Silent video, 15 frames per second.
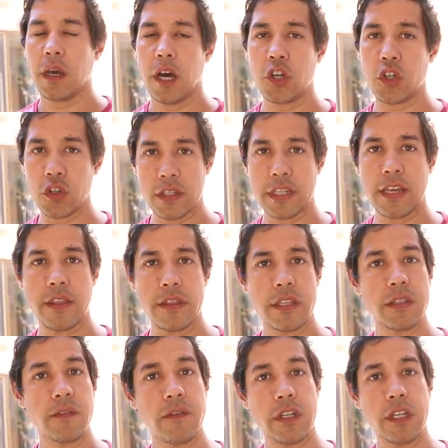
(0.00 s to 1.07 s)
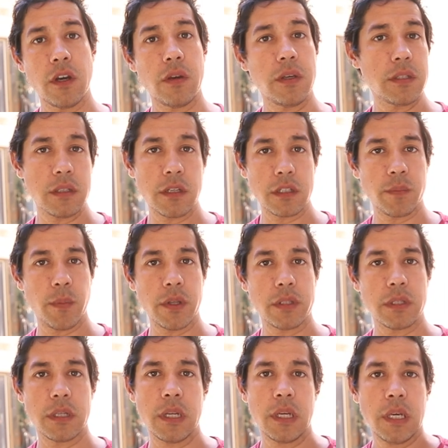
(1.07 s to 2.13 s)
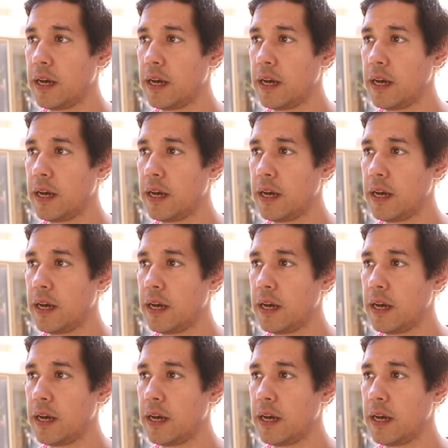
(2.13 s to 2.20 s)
I should say that this video is not sponsored.